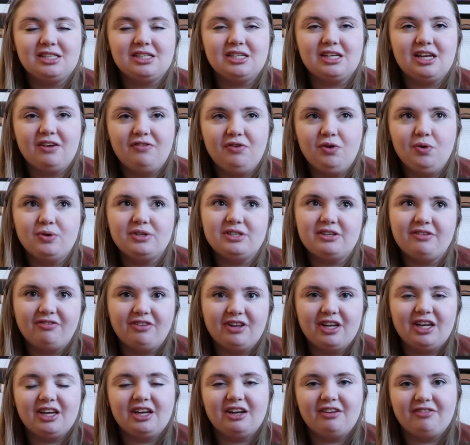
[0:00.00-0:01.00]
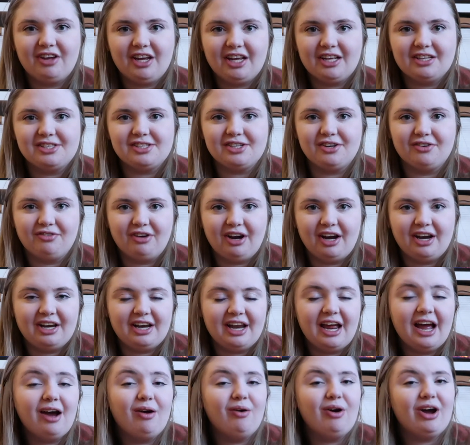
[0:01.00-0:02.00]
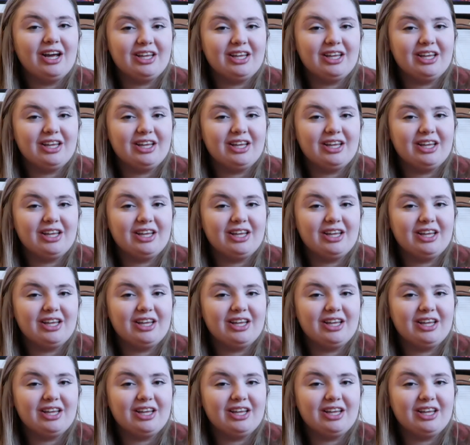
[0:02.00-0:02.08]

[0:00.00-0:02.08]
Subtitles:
give you a definitive answer right now,